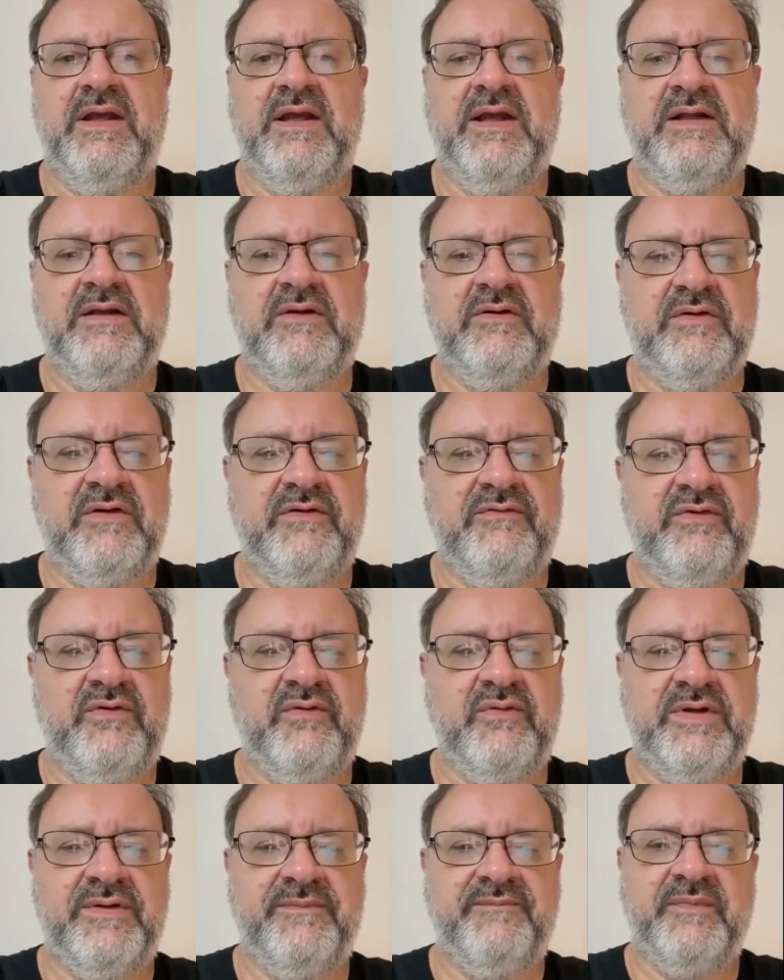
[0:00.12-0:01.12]
Hello
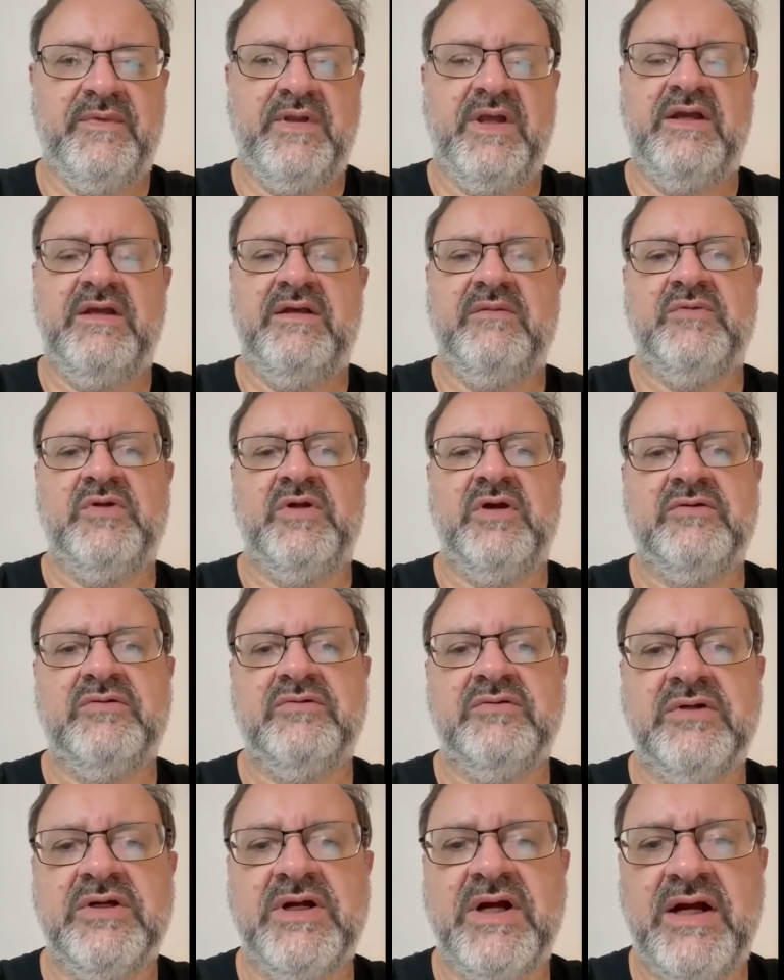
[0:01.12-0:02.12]
everyone, I am
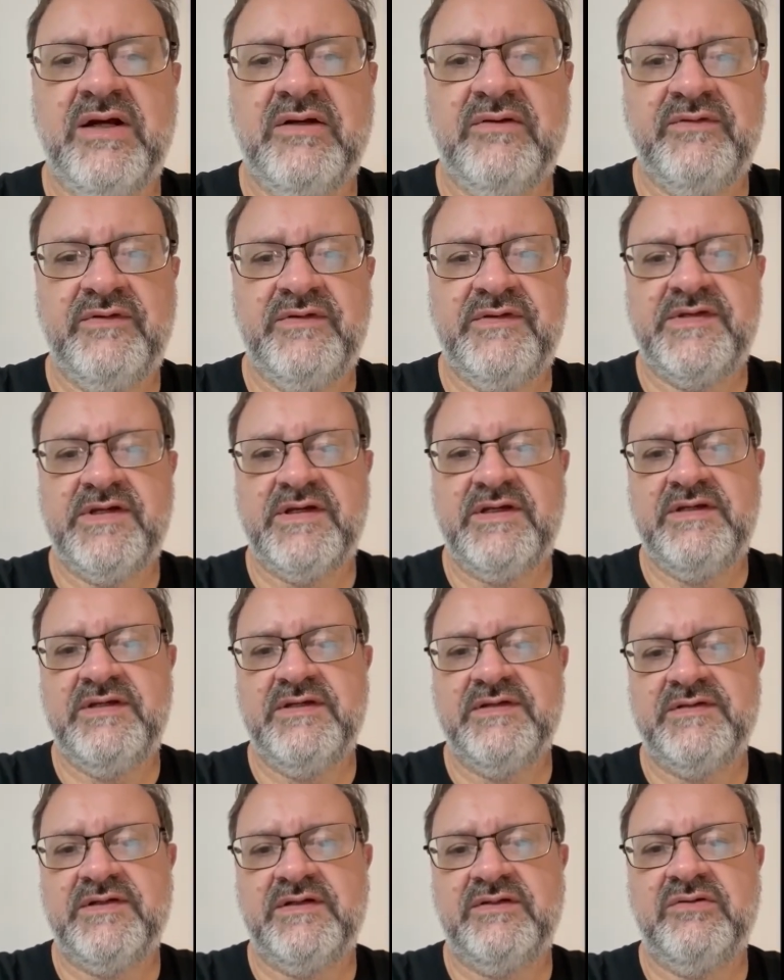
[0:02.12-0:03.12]
Dr. Carlos
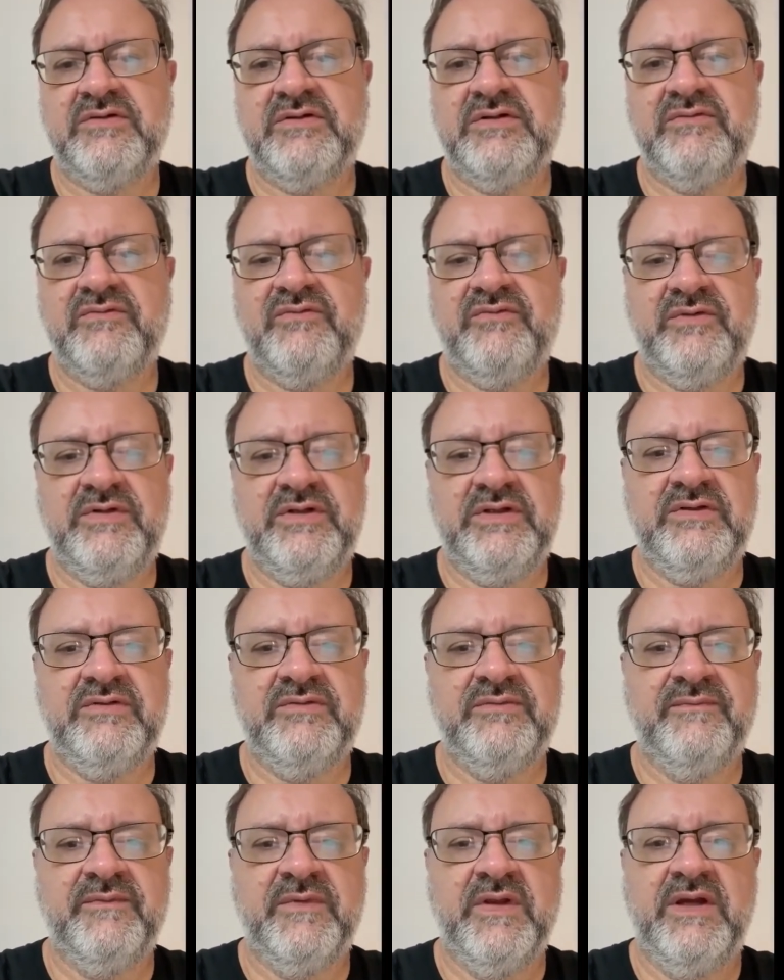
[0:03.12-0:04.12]
Izaias Sartorão
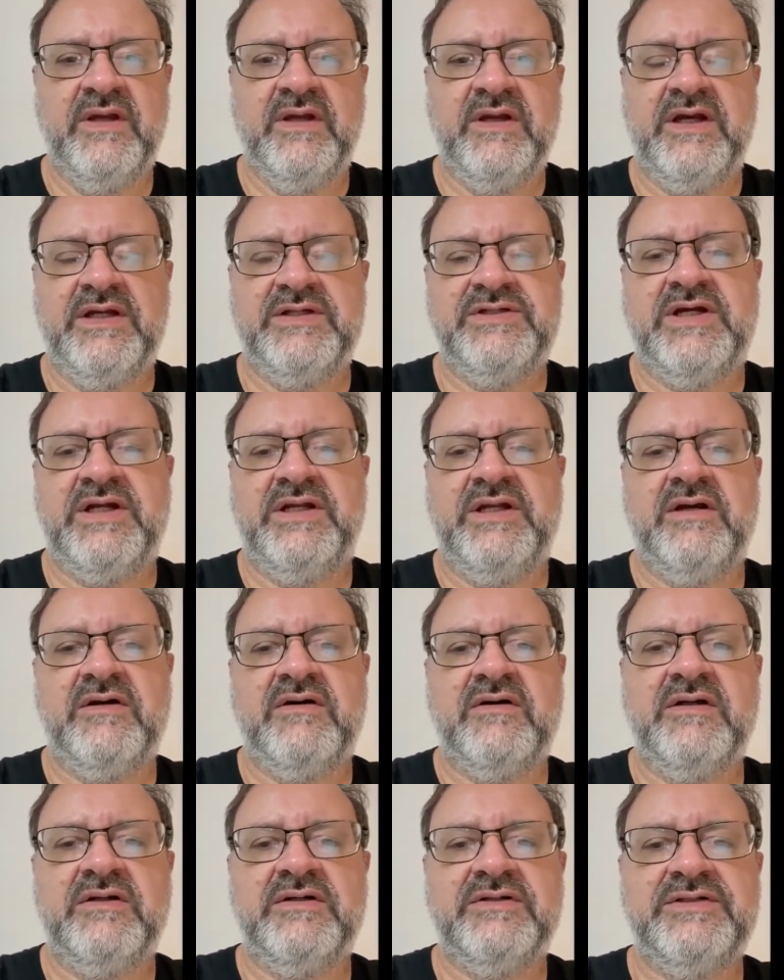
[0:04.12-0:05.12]
Filho, a
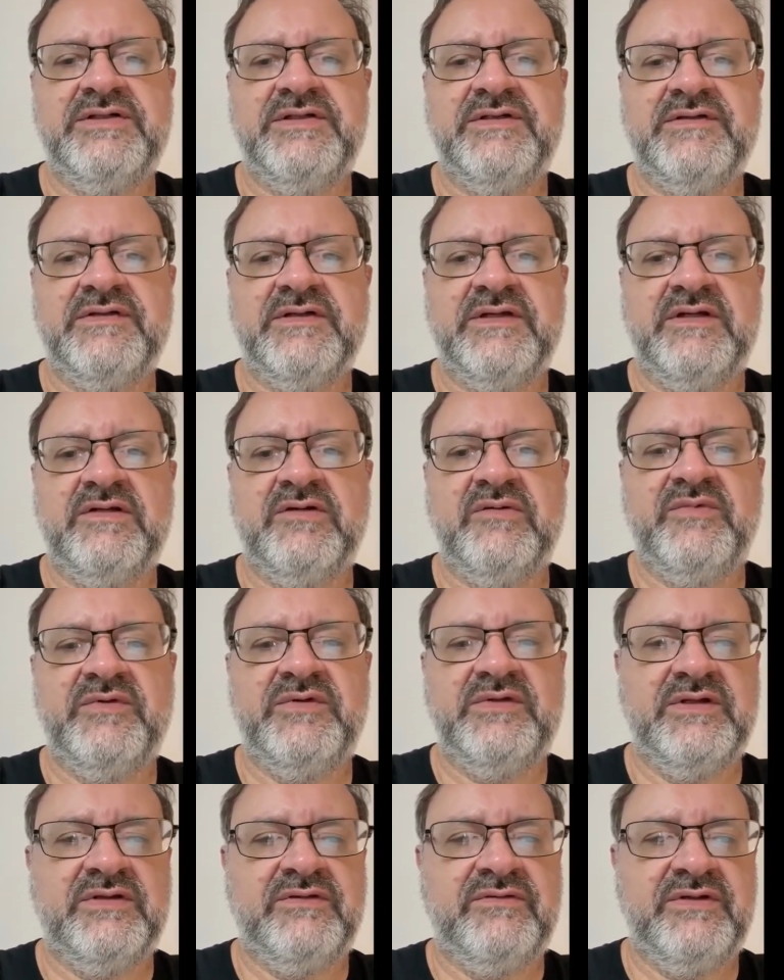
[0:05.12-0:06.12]
gynecologist and
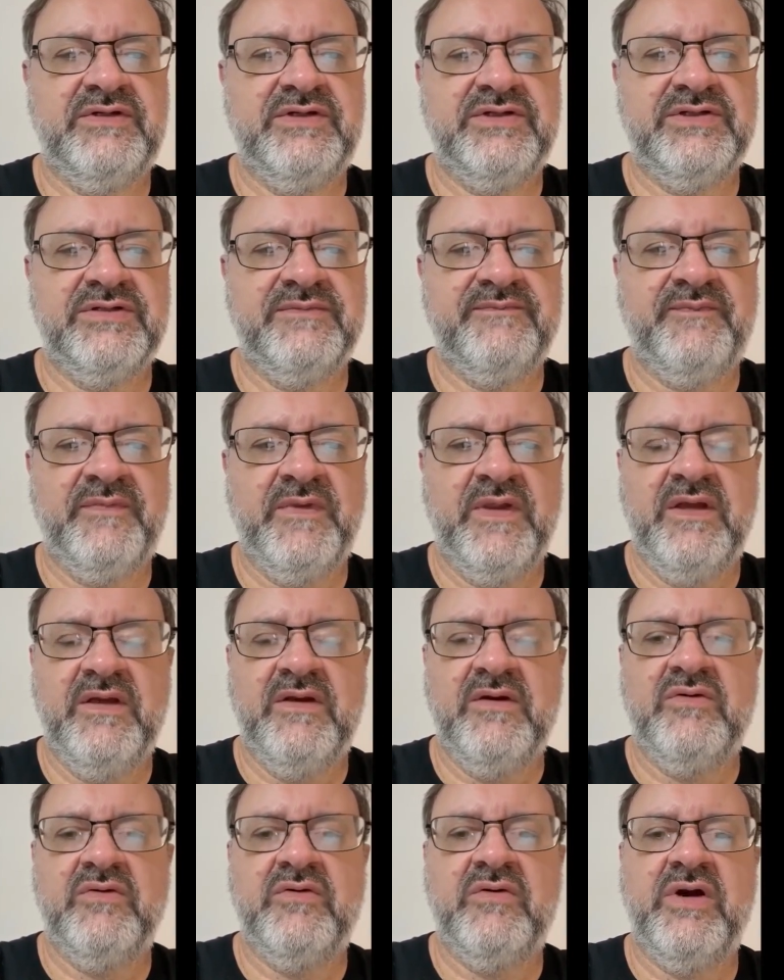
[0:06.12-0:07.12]
obstetrician
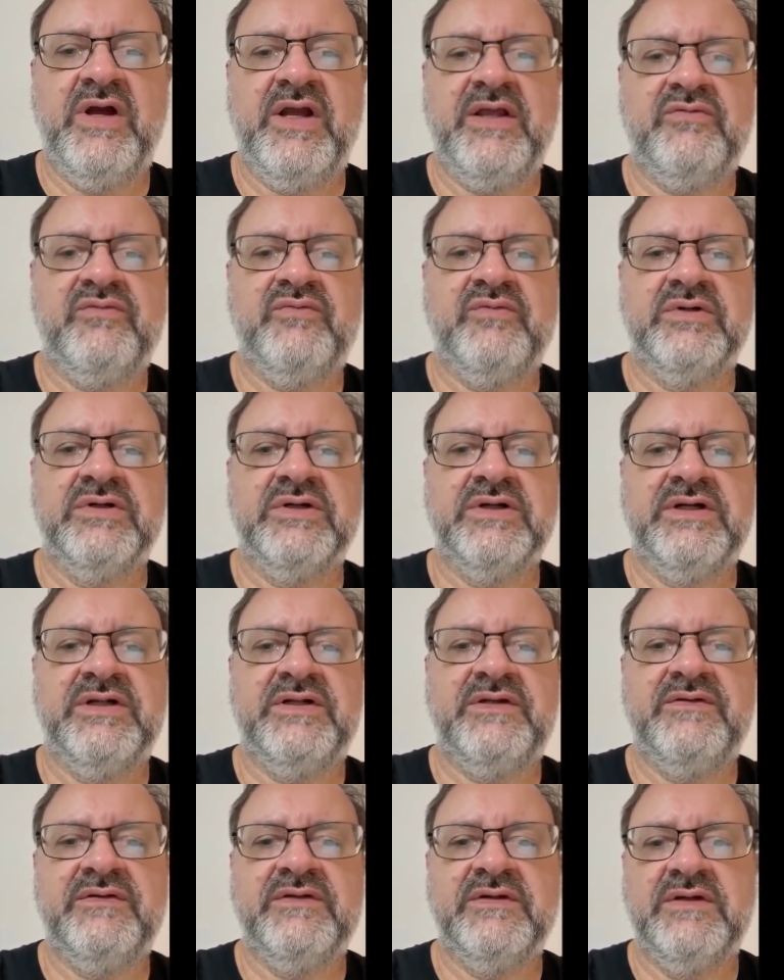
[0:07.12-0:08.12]
who has
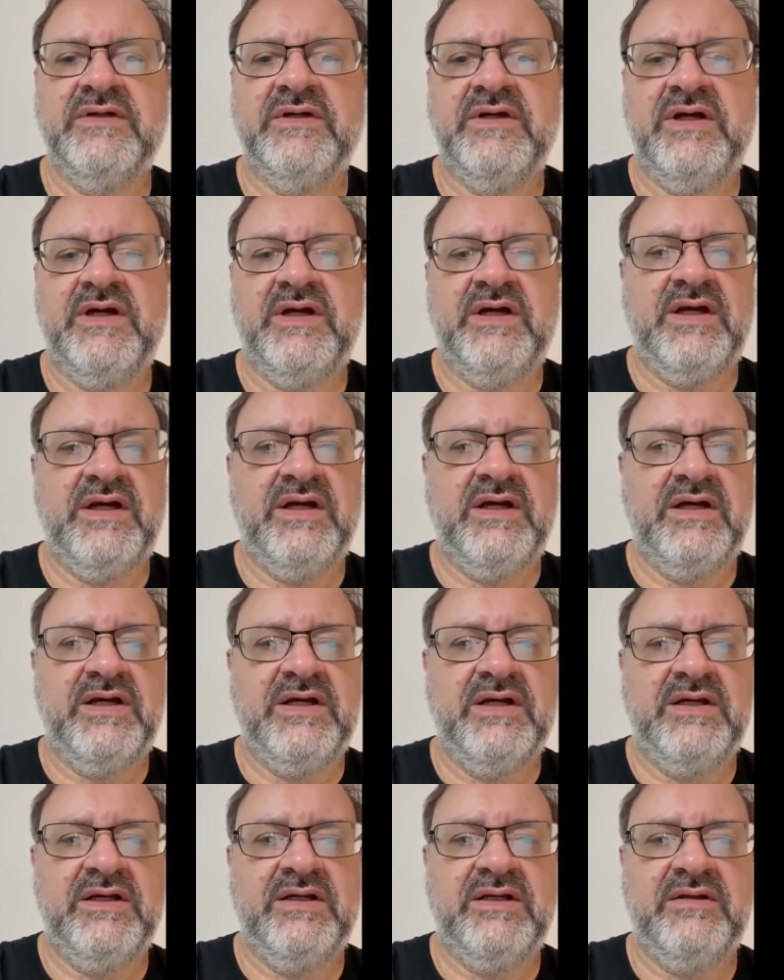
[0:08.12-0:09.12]
worked
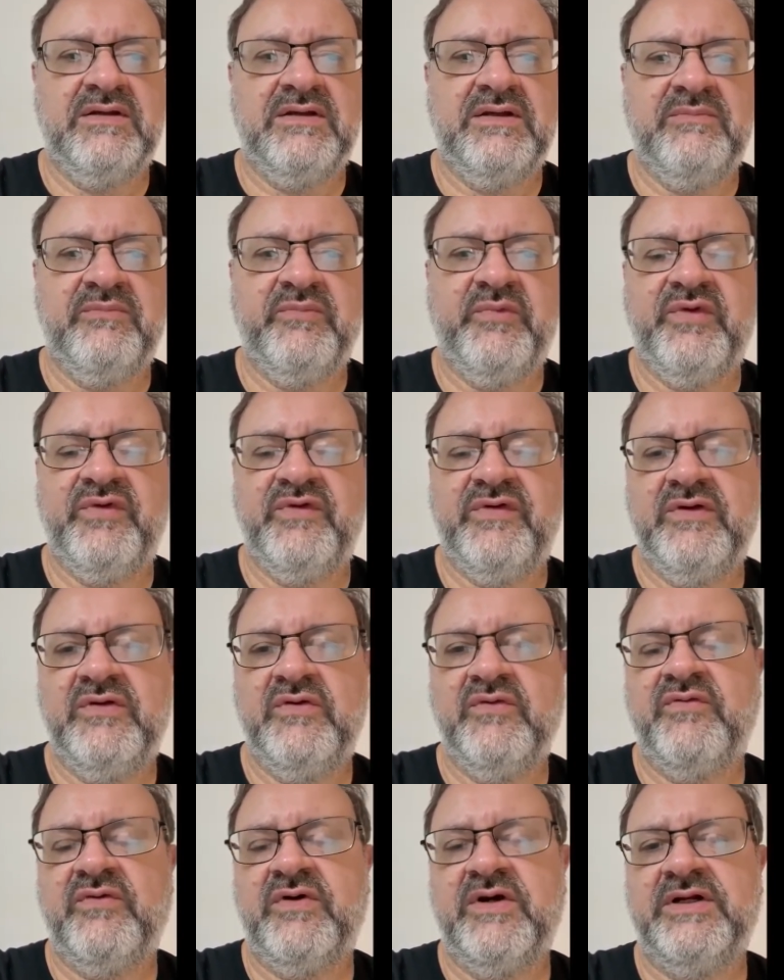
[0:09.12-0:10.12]
in
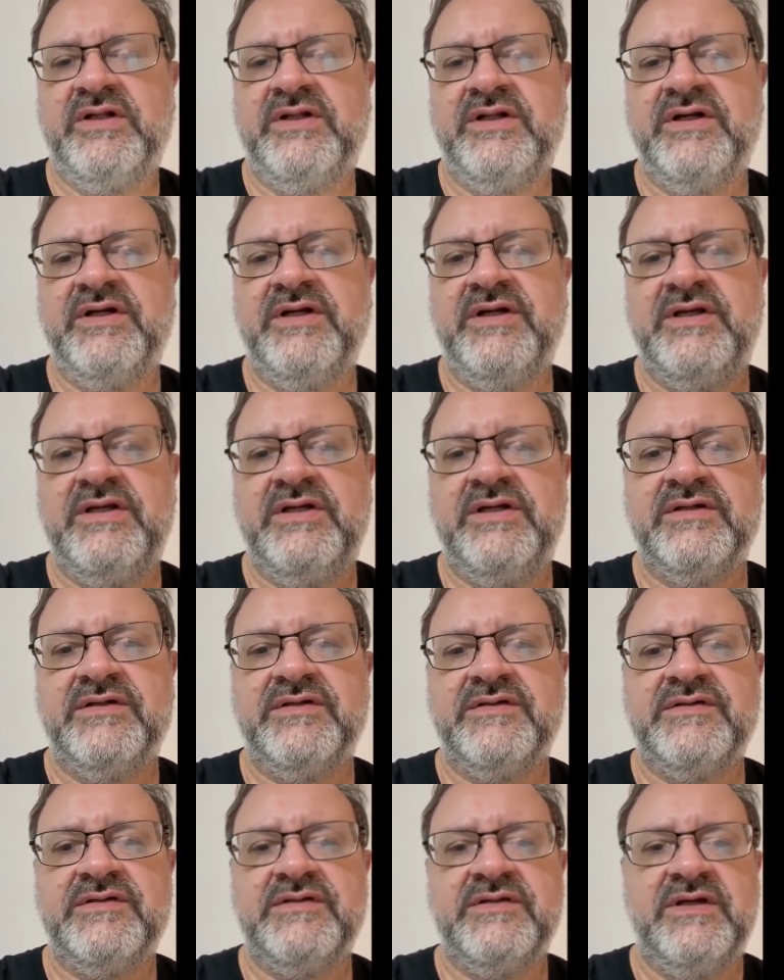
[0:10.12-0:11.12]
Brazil for 30
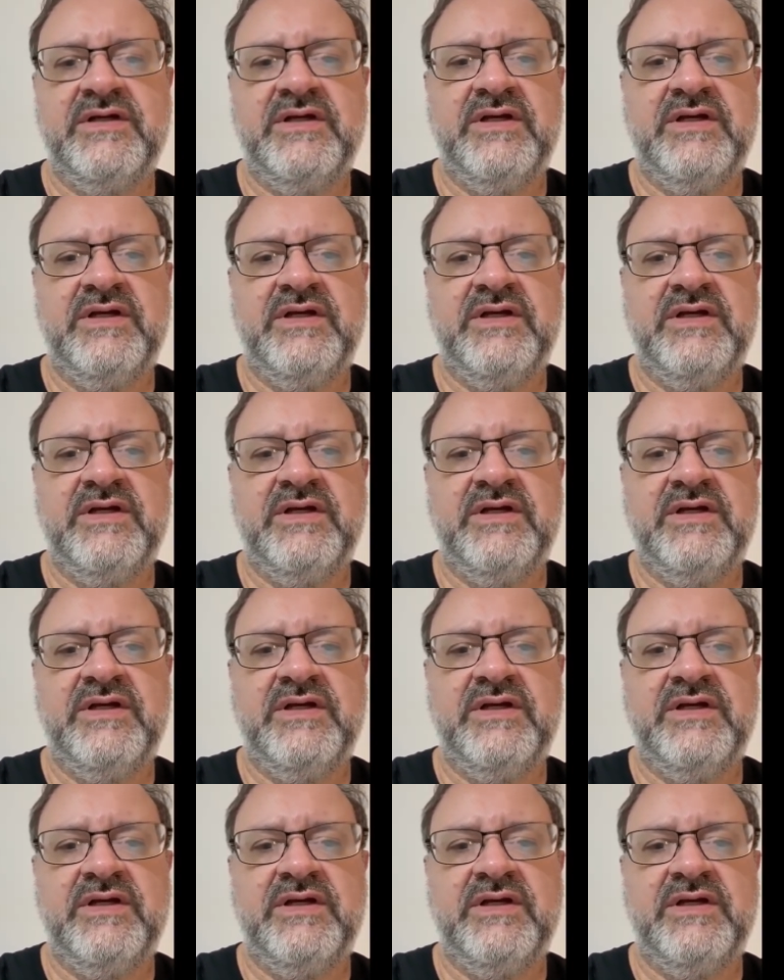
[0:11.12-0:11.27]
years.